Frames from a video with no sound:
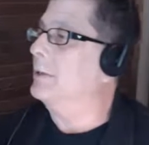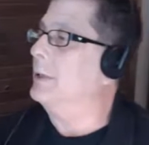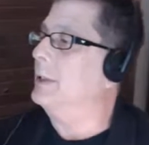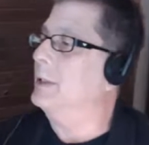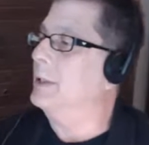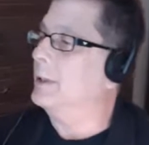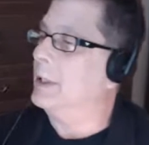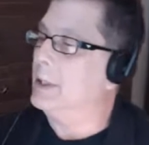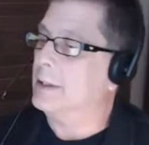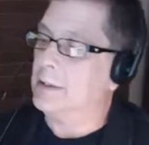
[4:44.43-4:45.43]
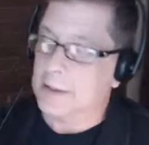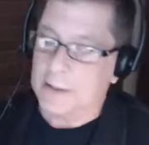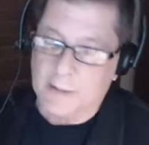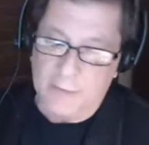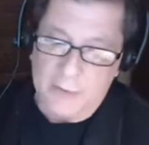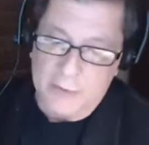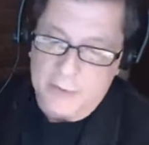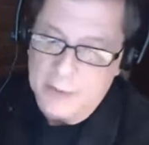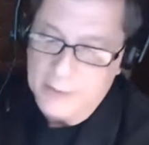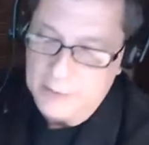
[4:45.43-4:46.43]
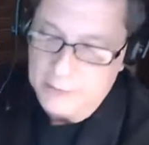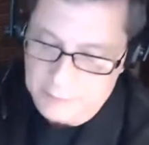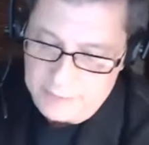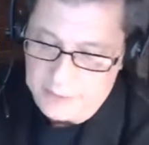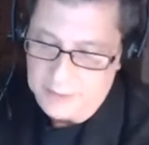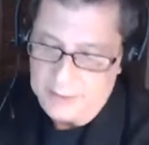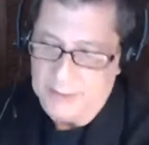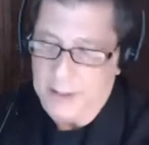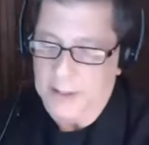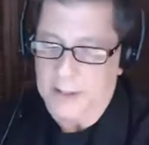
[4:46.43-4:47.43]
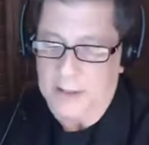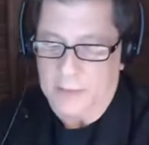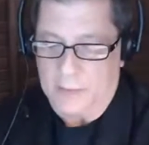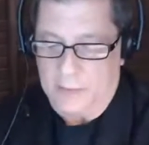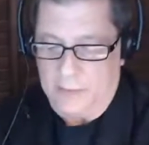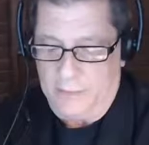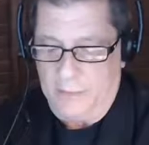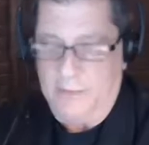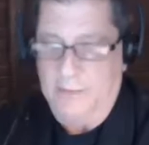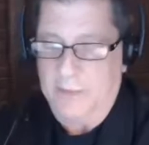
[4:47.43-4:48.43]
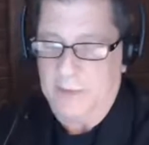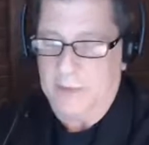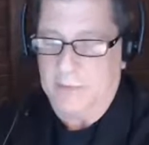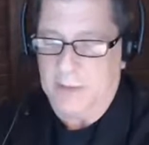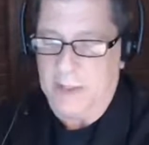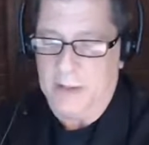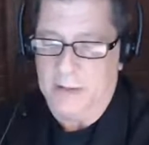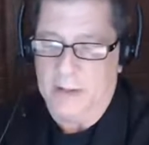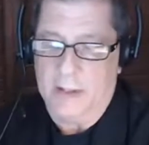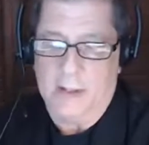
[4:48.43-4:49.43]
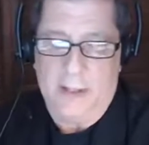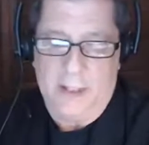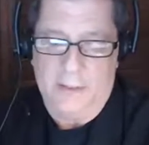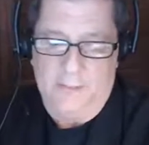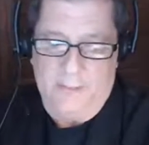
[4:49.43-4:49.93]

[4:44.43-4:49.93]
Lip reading: We are at 7:02. We should get things rolling for the folks that were here on time.